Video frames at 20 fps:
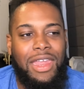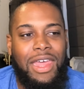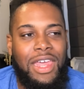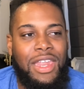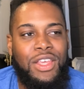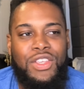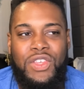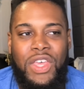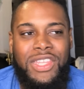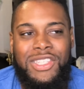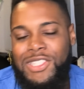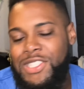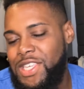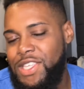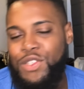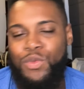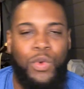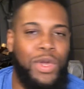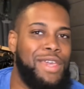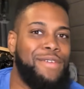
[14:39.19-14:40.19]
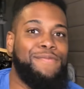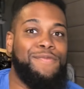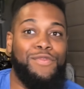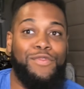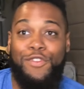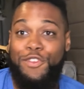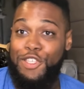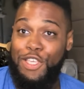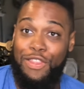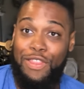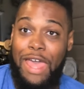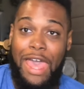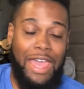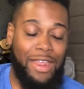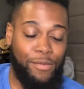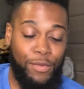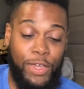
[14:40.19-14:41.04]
And since we've seen that,